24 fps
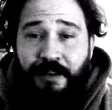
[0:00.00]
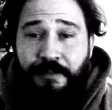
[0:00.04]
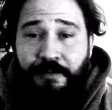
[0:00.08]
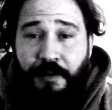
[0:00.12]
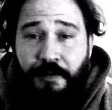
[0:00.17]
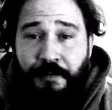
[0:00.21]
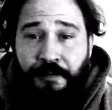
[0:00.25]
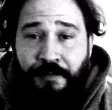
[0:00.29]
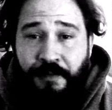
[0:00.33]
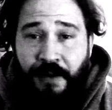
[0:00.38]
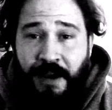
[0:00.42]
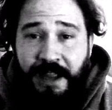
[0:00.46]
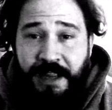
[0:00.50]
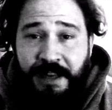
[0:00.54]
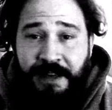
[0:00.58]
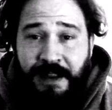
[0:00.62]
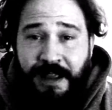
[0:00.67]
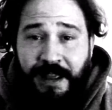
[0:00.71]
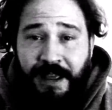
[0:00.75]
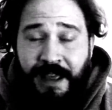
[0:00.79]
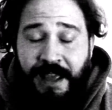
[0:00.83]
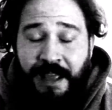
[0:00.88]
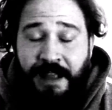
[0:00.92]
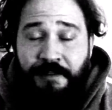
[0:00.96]
of a fight
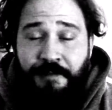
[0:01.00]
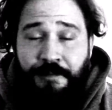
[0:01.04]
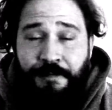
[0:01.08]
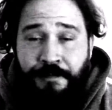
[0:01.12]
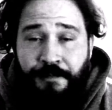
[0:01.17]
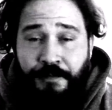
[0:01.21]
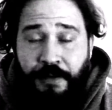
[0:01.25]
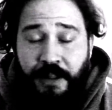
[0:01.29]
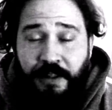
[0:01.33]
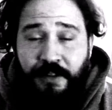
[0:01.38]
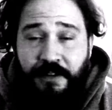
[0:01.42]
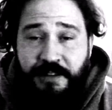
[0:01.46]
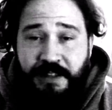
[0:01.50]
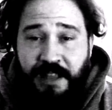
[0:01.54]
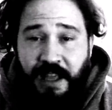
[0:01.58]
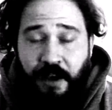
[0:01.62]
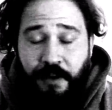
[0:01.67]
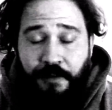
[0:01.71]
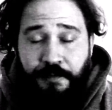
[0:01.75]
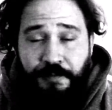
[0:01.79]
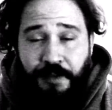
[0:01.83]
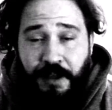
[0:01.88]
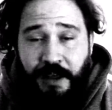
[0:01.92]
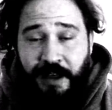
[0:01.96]
in
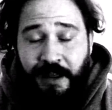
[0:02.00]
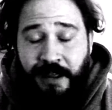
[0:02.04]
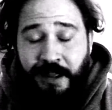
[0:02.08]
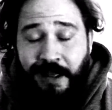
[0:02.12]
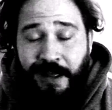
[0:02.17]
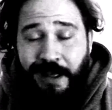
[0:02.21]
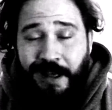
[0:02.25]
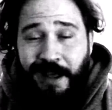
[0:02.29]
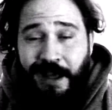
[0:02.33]
Philadelphia.